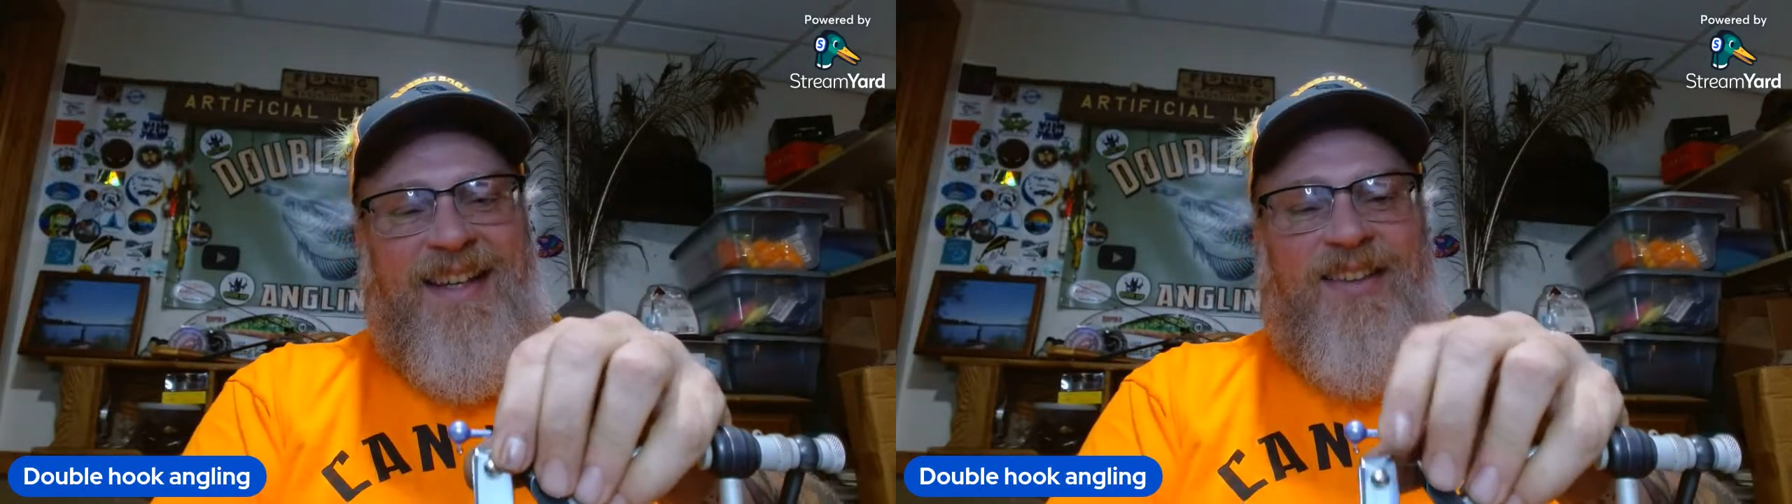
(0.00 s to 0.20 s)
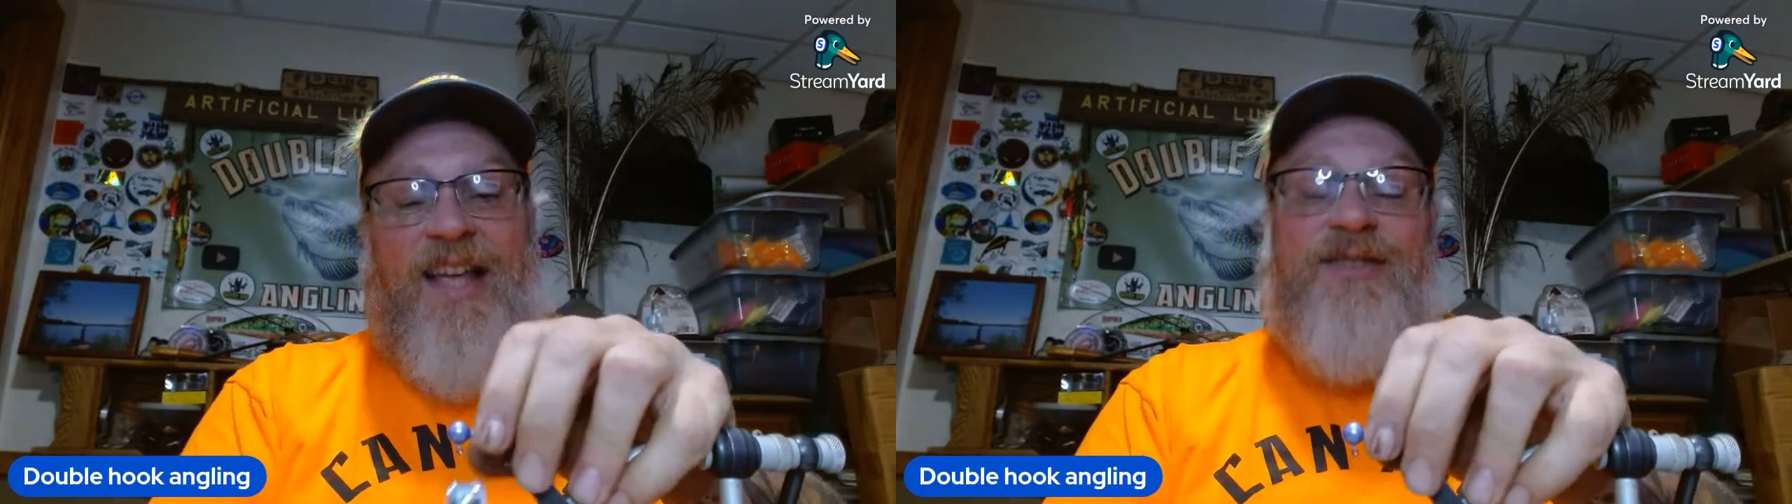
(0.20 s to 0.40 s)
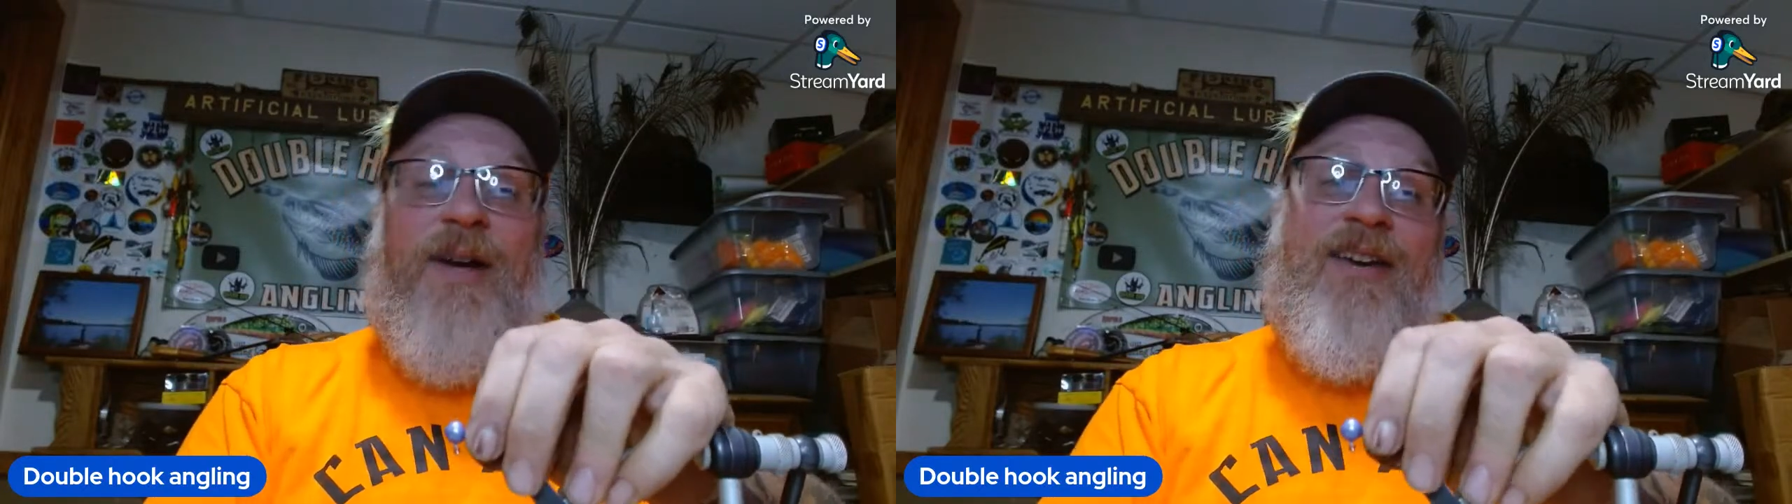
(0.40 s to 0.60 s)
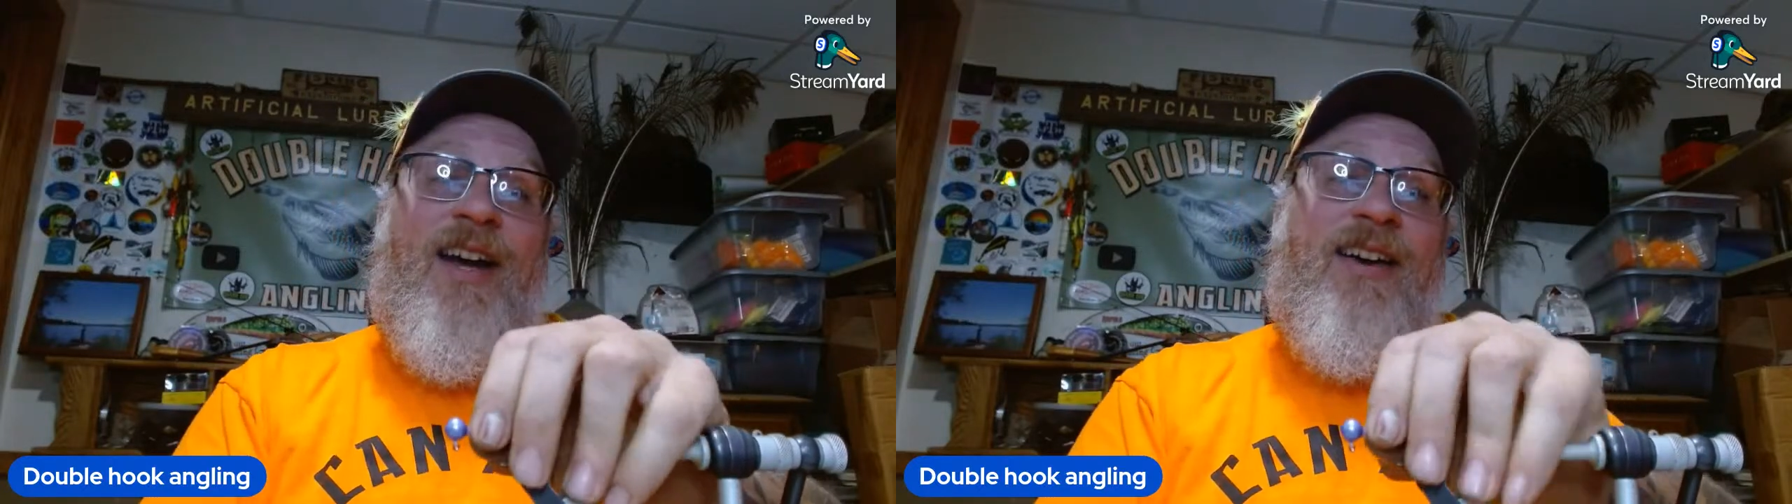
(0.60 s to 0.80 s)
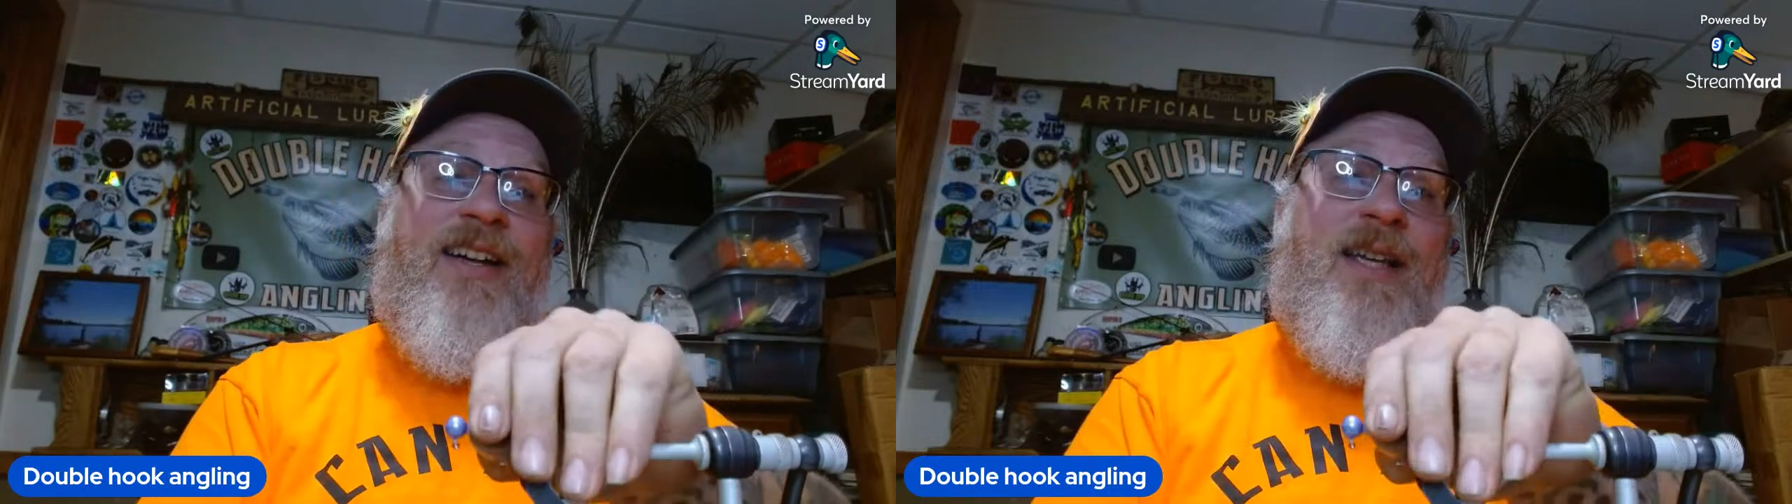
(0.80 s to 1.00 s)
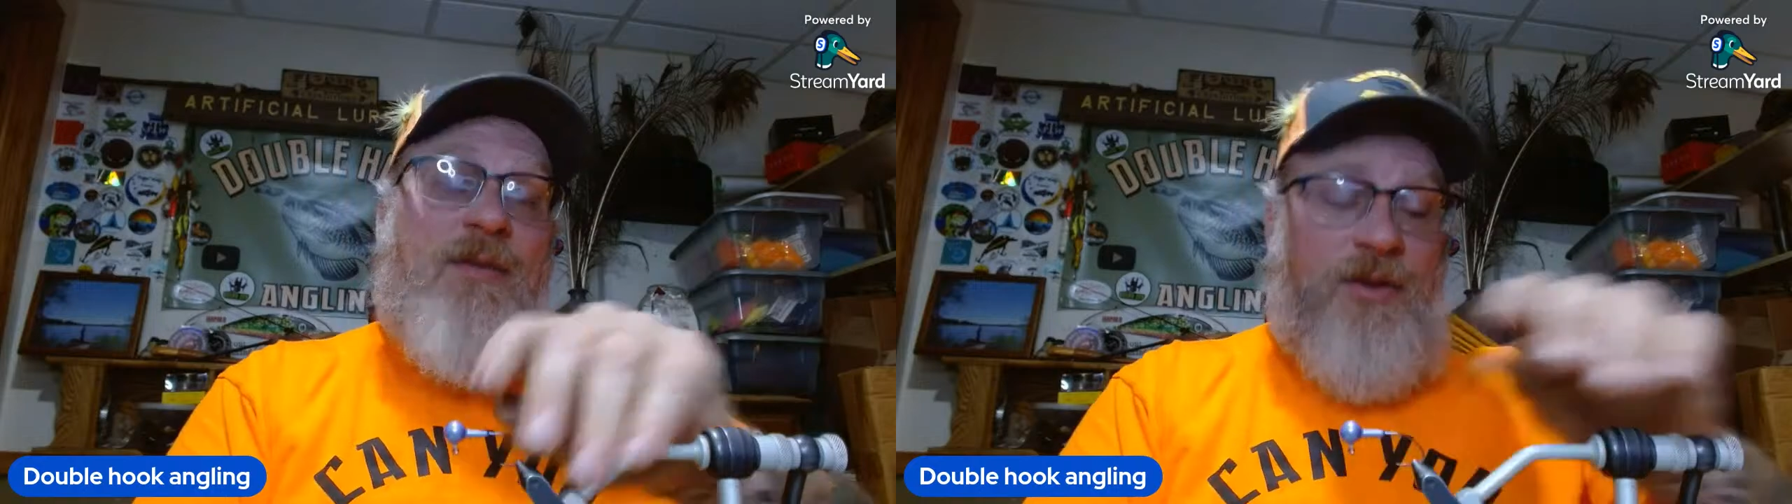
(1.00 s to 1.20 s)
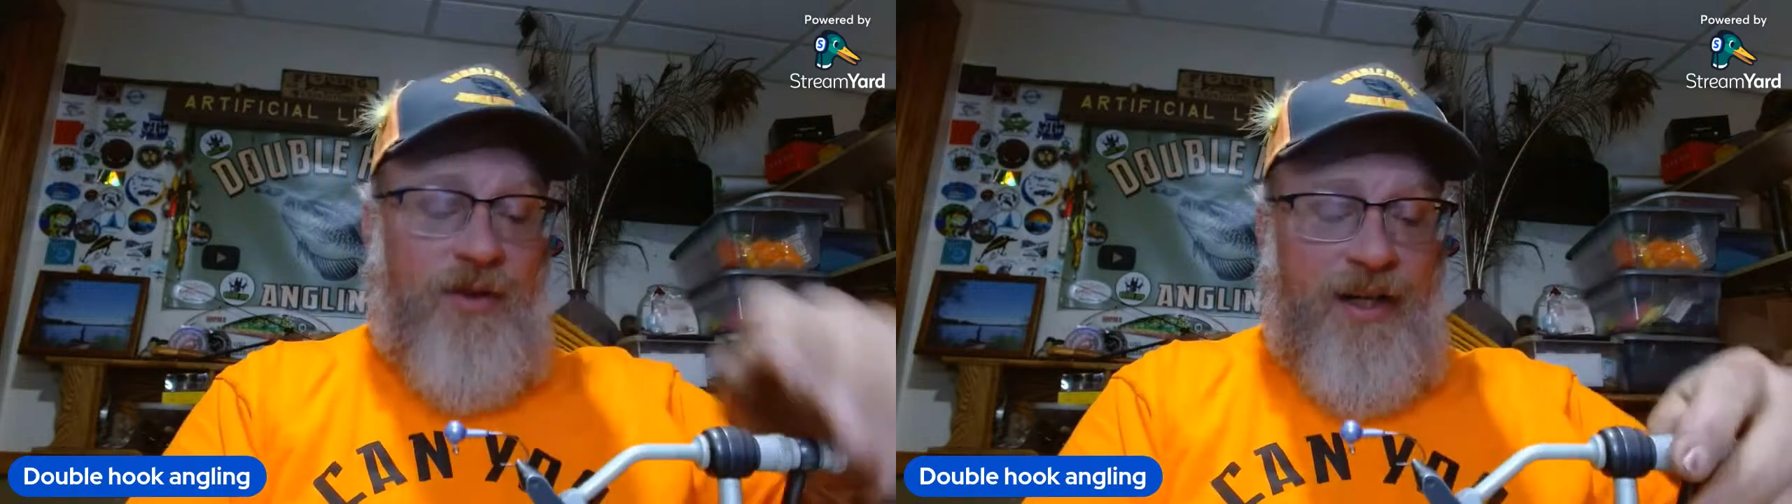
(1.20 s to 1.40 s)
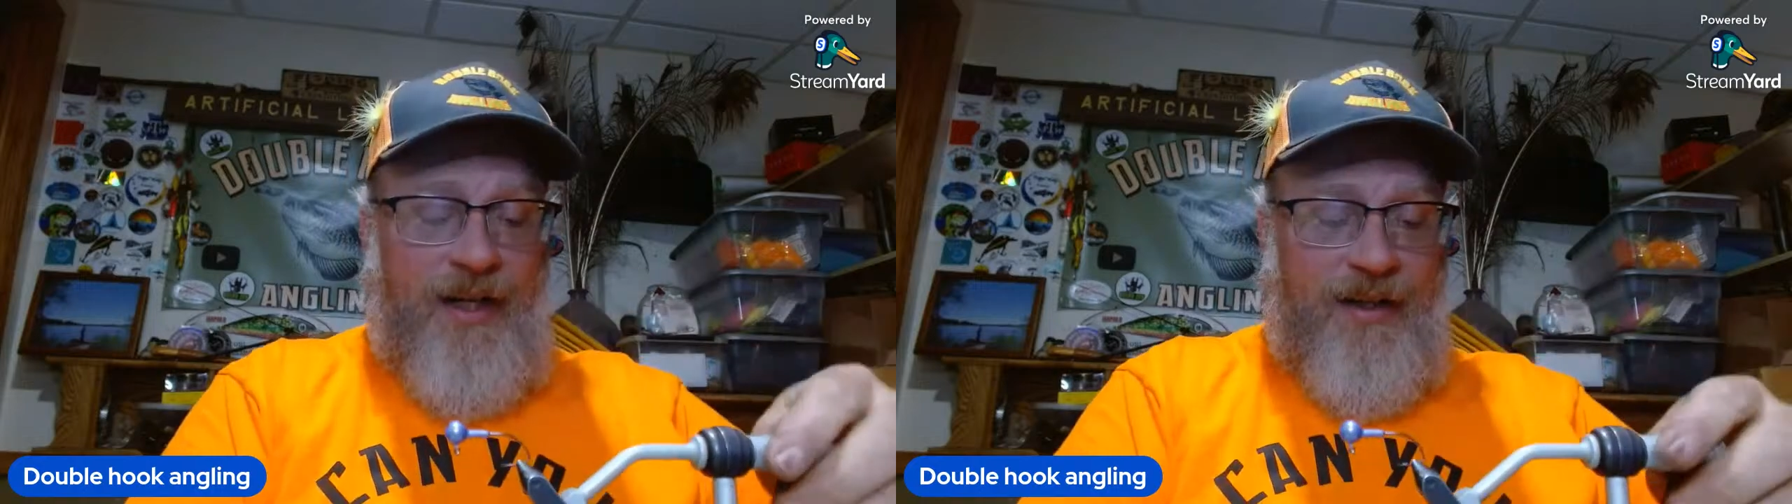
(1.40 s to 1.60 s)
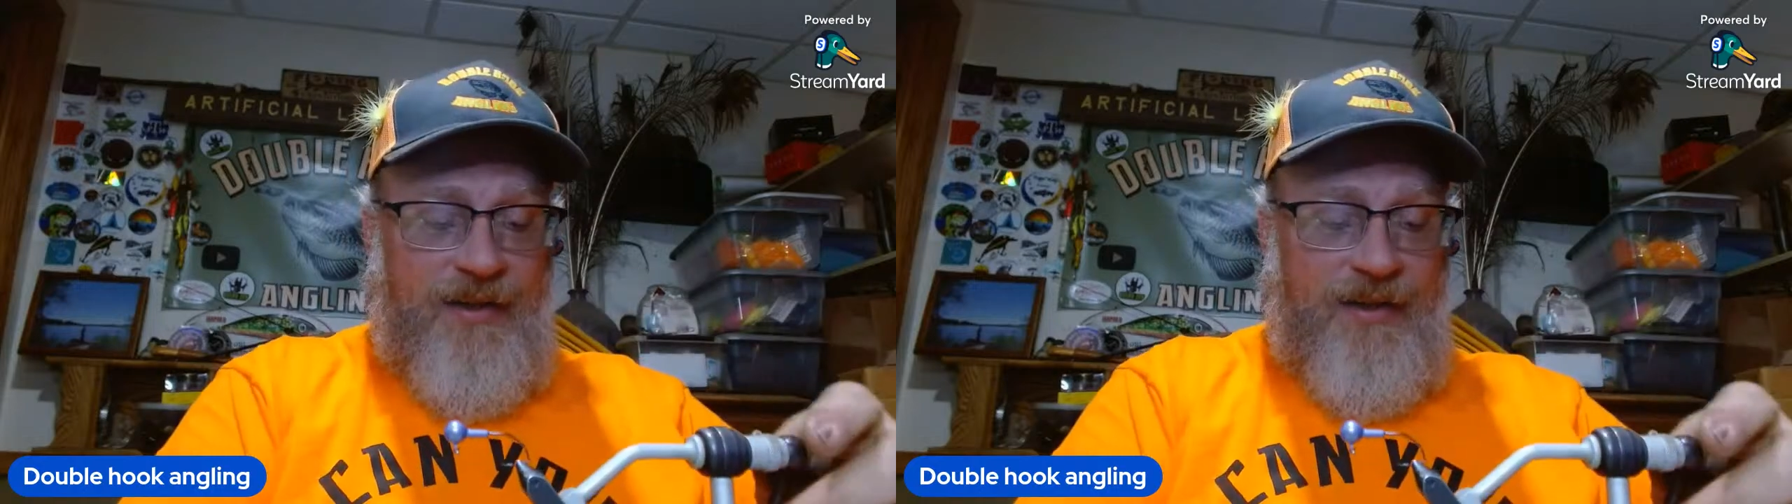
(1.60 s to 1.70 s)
That's why Gregory keeps short hair,